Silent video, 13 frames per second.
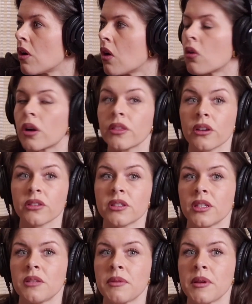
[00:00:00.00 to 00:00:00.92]
Or there's
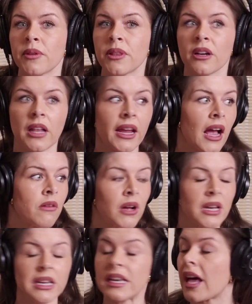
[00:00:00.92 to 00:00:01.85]
these people that are like, I
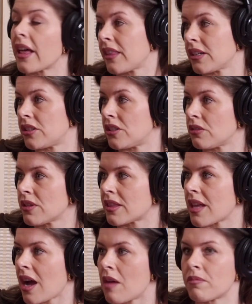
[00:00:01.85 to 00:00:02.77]
want nothing to do
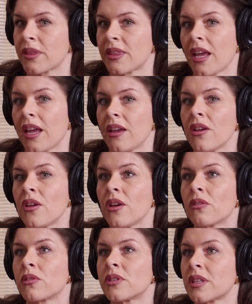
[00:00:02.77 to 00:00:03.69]
with that, but they
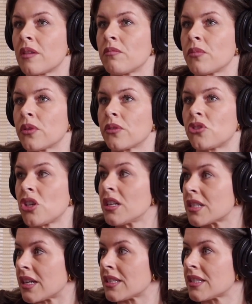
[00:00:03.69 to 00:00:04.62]
resemble
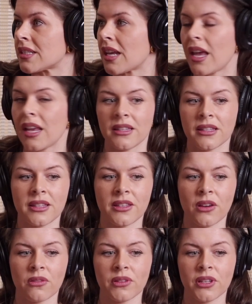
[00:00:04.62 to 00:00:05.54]
Jesus and
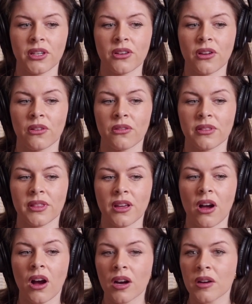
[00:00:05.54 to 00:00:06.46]
the
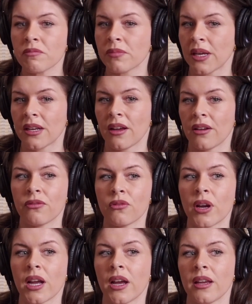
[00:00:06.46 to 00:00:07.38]
heartbeat of
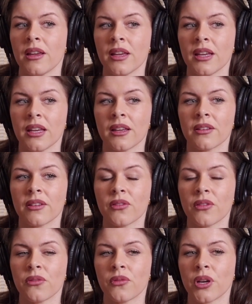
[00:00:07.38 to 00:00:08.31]
what I
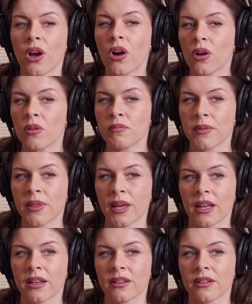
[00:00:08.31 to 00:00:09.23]
would hope
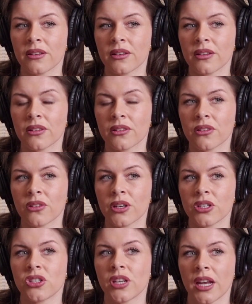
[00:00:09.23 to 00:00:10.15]
that
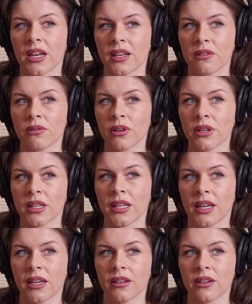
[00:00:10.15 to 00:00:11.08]
Christianity
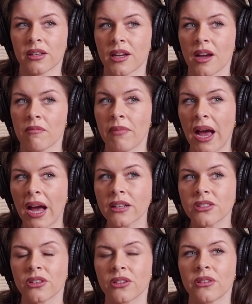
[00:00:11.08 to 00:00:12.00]
really could come back
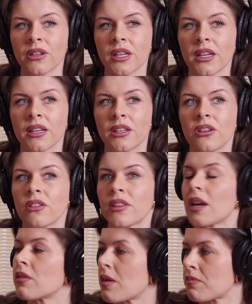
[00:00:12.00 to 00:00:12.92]
to,
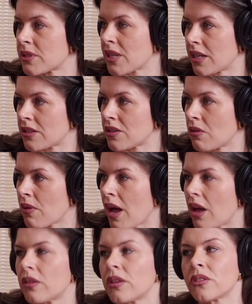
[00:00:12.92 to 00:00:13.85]
they represent it so well.